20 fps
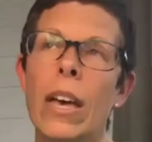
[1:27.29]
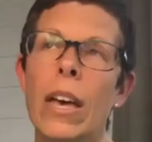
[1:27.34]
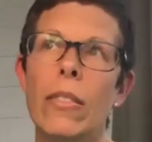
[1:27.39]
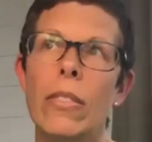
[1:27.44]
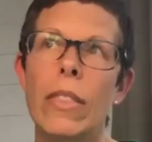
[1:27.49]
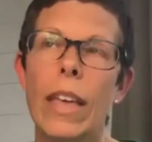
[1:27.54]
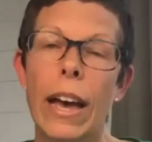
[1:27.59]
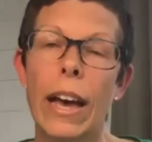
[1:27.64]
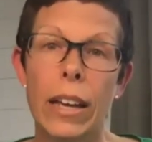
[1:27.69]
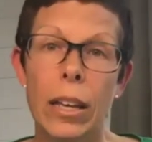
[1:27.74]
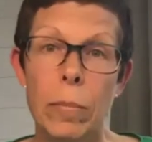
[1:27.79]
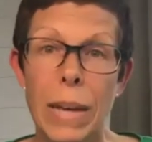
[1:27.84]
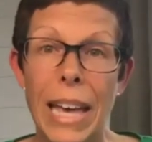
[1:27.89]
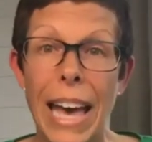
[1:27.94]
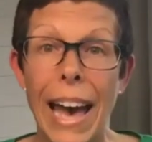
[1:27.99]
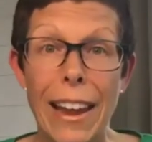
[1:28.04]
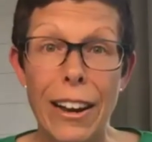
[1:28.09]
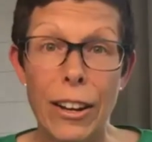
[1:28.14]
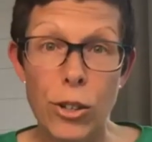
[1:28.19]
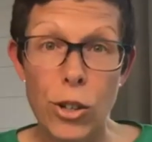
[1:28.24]
that can be
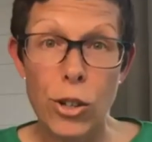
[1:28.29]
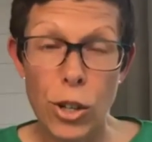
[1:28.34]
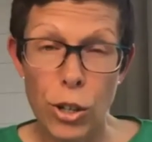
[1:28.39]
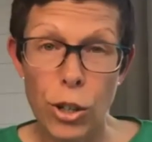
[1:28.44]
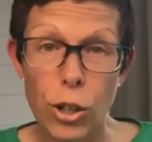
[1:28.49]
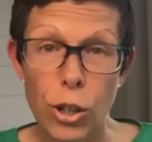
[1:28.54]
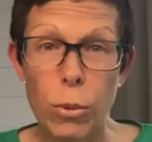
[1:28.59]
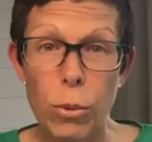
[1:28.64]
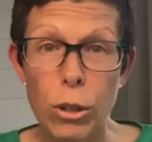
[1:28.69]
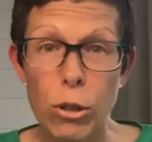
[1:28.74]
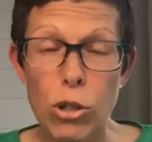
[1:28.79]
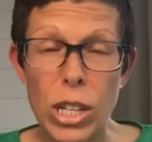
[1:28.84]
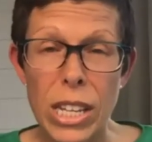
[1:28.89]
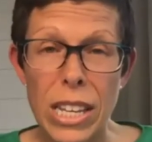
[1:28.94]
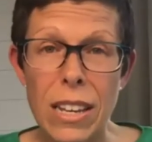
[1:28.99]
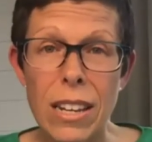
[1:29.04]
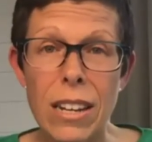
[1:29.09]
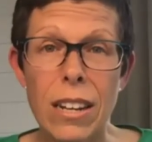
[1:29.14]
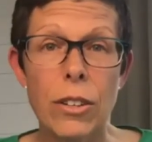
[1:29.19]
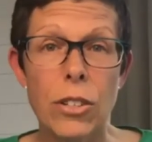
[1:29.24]
added to your
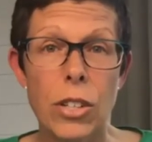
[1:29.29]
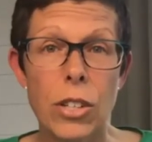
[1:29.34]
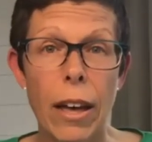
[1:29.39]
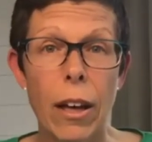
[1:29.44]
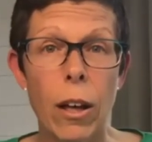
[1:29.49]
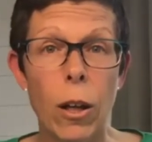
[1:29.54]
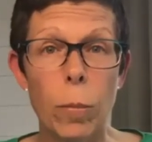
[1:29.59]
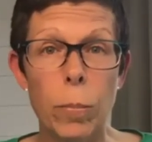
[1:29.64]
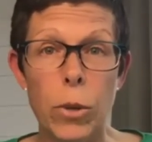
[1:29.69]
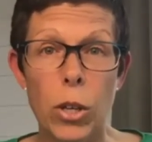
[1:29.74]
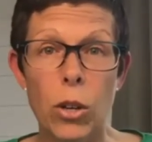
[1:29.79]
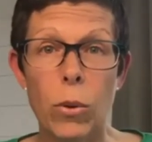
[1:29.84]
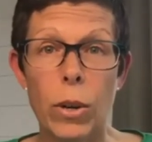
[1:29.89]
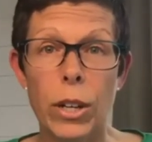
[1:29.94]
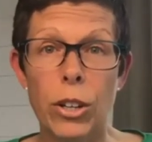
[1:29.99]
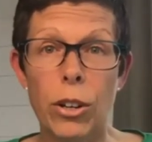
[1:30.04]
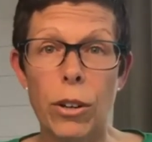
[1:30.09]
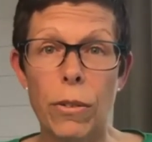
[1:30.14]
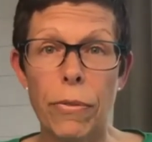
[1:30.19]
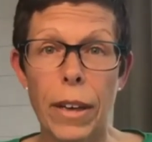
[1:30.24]
routine to help you and
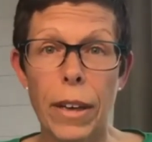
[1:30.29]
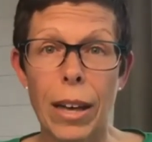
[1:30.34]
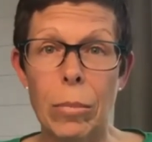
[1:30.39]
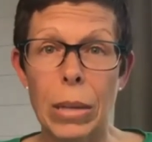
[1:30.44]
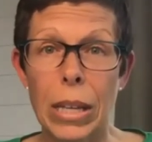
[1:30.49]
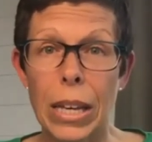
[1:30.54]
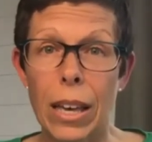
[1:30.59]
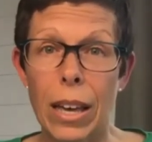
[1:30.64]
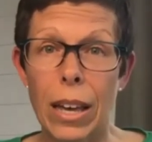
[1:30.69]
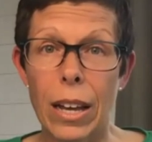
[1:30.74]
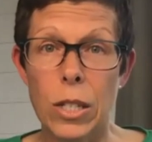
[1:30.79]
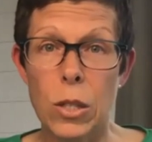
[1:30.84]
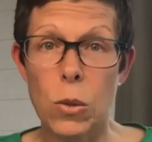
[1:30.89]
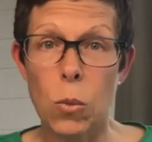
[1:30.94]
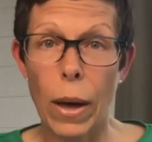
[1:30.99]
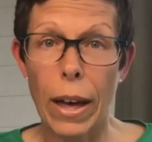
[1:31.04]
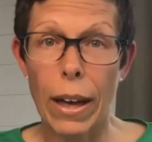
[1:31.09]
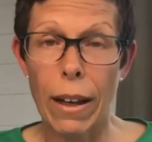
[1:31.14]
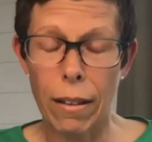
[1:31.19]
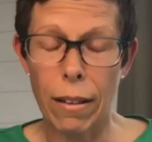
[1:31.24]
your family as
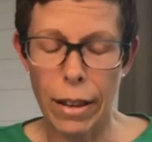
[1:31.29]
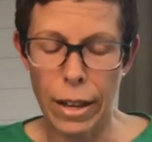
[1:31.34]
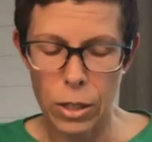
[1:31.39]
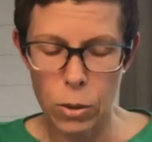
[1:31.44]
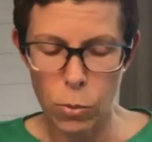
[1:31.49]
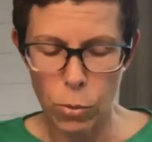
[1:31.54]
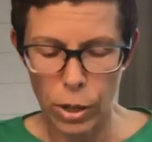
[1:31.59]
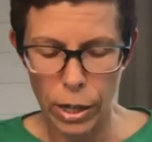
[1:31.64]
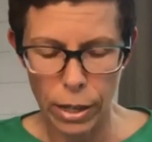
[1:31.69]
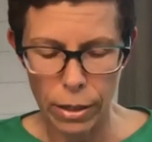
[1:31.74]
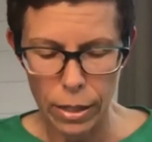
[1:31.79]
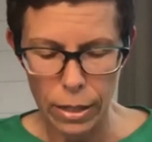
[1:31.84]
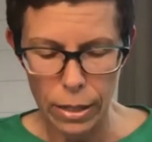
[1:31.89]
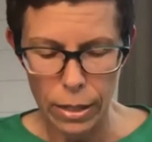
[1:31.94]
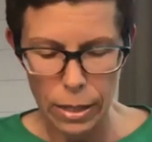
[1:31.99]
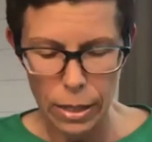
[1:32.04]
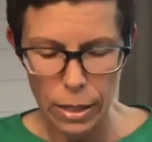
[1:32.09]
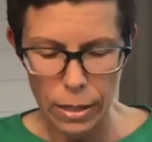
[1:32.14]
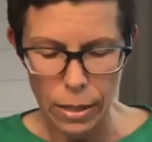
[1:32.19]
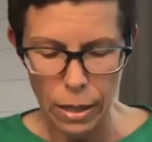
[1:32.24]
well as we're in this
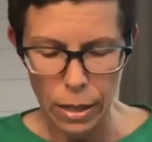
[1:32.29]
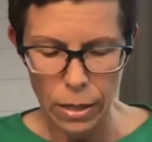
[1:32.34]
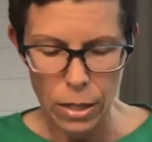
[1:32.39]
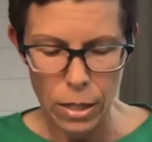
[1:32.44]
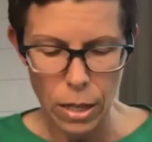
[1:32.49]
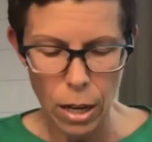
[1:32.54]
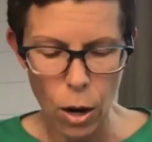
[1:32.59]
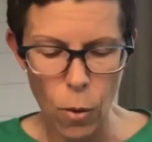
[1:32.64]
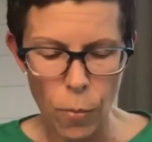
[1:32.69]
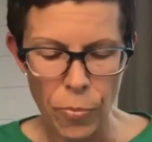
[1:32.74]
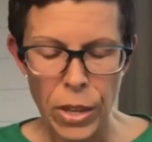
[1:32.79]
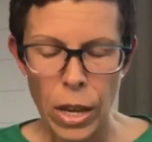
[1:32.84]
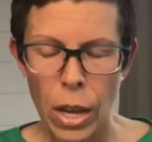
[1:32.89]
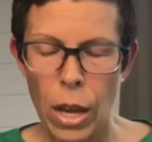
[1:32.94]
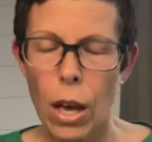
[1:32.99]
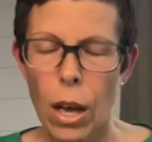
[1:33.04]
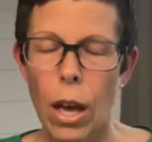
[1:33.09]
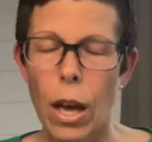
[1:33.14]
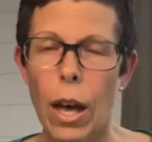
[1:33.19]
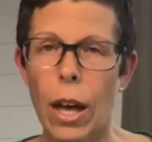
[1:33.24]
season so
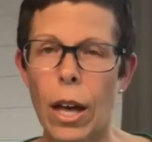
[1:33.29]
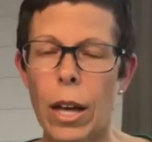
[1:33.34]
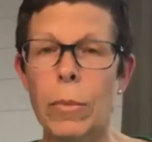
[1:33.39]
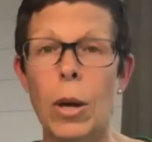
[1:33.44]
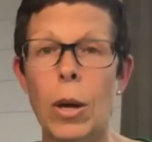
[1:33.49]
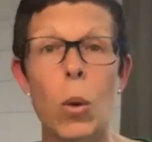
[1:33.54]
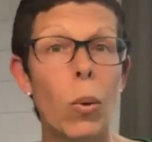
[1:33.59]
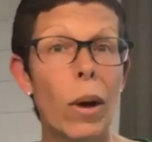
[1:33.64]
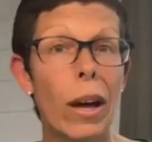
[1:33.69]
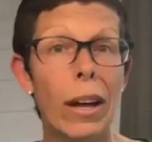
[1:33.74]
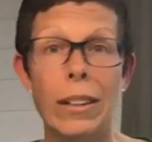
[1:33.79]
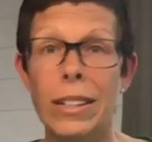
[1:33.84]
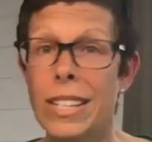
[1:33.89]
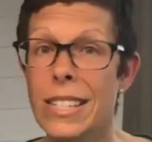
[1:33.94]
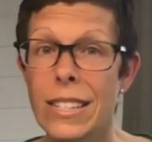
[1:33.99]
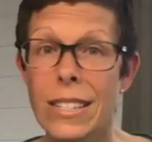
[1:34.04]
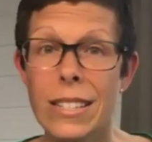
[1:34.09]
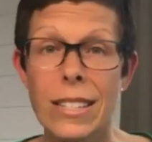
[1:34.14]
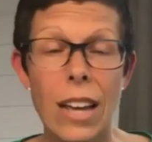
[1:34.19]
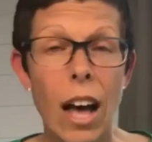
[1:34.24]
um, wellness
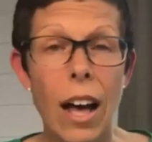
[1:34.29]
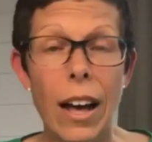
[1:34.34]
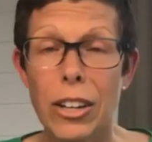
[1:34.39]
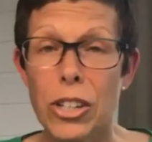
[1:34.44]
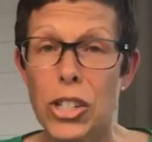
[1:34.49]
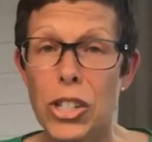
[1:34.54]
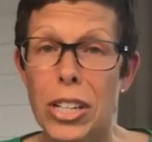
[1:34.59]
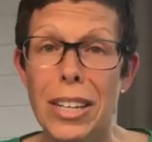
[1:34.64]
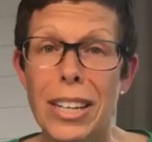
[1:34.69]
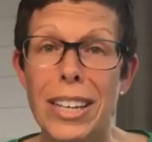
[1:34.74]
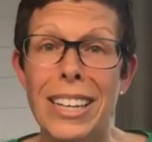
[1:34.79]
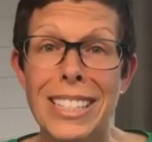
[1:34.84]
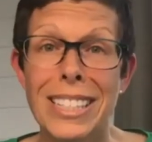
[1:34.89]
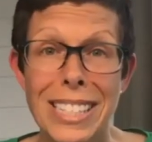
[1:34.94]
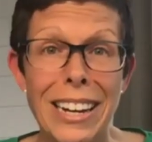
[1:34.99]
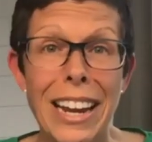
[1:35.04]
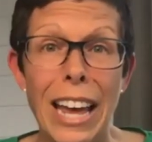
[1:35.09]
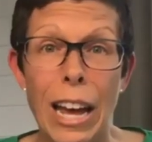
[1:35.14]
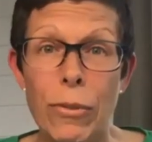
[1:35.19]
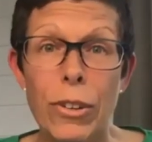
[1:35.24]
is actually it's
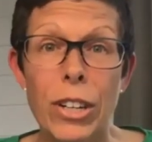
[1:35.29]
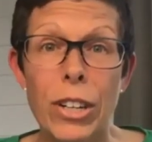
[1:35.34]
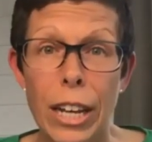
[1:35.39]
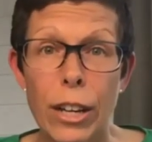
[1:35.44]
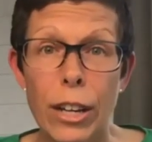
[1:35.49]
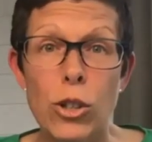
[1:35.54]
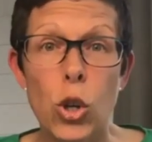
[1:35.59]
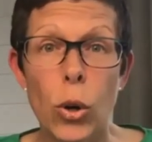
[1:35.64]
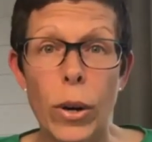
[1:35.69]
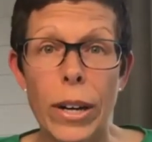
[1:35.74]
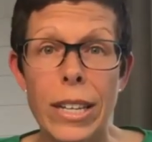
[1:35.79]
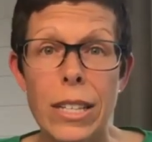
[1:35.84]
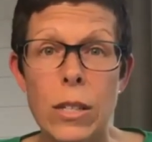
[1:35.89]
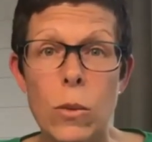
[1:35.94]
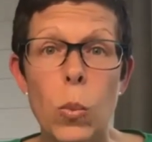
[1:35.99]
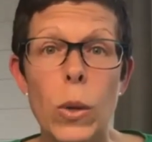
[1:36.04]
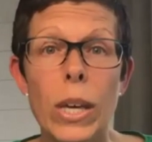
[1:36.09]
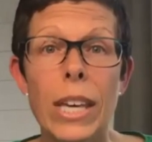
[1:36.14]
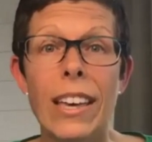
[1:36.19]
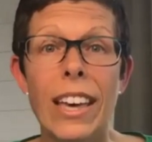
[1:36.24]
an everyday choice
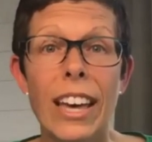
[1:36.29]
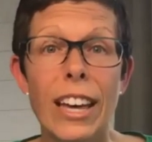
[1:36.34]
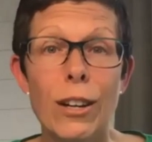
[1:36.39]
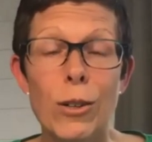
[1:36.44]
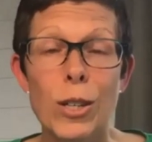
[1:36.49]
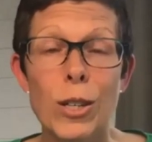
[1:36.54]
we get